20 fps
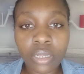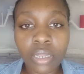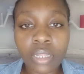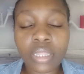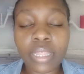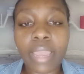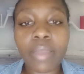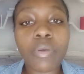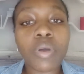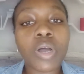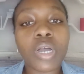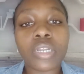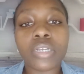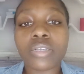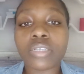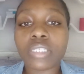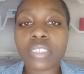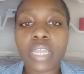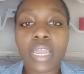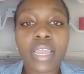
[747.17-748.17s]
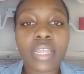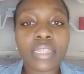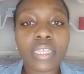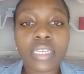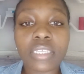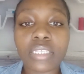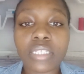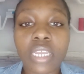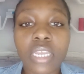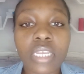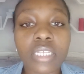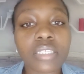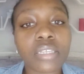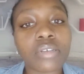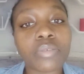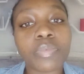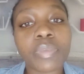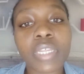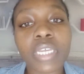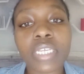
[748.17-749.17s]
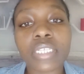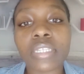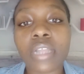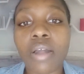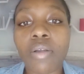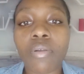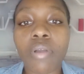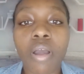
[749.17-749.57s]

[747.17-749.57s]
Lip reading: They will understand these things. So please don't